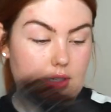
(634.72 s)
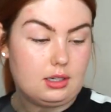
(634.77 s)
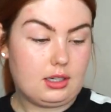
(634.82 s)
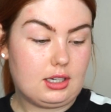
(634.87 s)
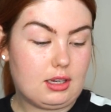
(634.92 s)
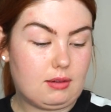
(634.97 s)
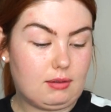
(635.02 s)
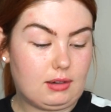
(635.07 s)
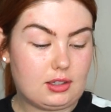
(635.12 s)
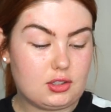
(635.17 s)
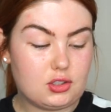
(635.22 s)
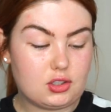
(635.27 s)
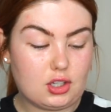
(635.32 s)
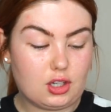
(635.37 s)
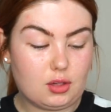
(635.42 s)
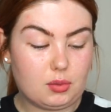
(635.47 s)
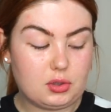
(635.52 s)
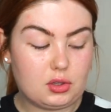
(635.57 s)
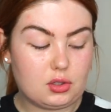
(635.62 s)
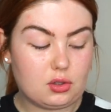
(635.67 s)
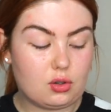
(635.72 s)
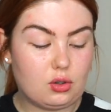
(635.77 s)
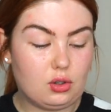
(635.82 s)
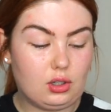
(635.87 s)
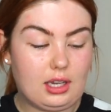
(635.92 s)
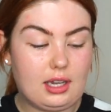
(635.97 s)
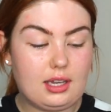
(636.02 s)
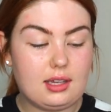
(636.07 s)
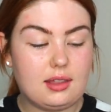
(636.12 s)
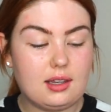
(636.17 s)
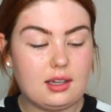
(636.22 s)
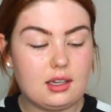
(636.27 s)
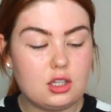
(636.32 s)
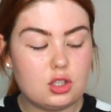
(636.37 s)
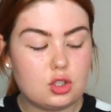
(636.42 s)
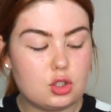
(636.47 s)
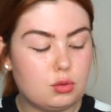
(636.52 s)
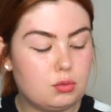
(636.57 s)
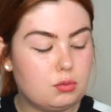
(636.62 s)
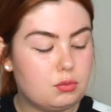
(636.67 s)
Now let's start with the colour. I think
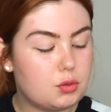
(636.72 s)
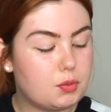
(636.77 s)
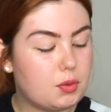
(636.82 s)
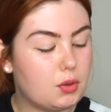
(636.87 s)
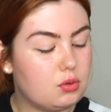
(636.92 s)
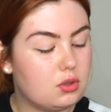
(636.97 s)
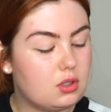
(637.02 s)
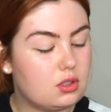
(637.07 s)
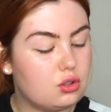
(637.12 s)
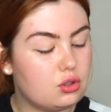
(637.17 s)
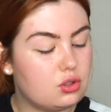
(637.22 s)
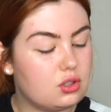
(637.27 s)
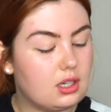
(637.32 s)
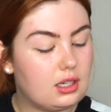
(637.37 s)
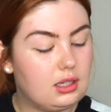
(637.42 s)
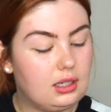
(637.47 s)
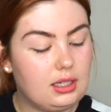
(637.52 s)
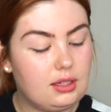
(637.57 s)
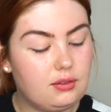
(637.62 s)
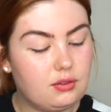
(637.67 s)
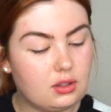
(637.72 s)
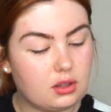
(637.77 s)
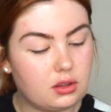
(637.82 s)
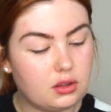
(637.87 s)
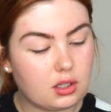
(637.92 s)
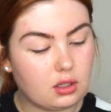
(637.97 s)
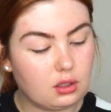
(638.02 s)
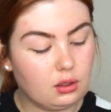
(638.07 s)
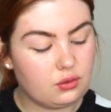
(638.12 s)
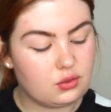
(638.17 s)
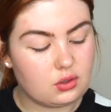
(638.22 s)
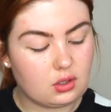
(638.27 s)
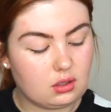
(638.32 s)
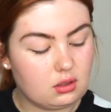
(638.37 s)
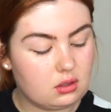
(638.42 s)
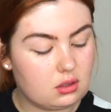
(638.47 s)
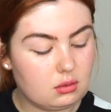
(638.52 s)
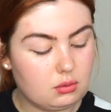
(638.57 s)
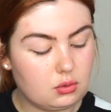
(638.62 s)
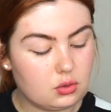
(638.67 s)
you do, suppose it does say leave the gloves
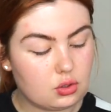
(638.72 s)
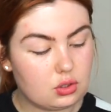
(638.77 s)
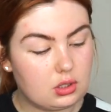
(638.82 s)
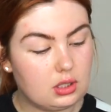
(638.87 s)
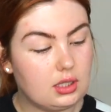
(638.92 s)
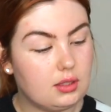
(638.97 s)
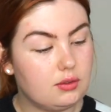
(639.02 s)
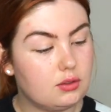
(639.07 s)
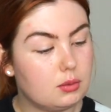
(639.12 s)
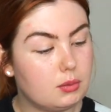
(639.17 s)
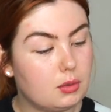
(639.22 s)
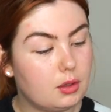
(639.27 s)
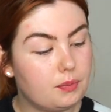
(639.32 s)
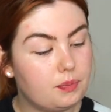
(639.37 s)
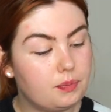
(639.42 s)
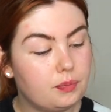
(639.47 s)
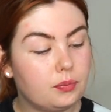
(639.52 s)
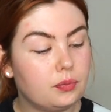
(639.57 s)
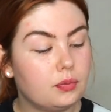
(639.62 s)
on, so we'll just leave them on.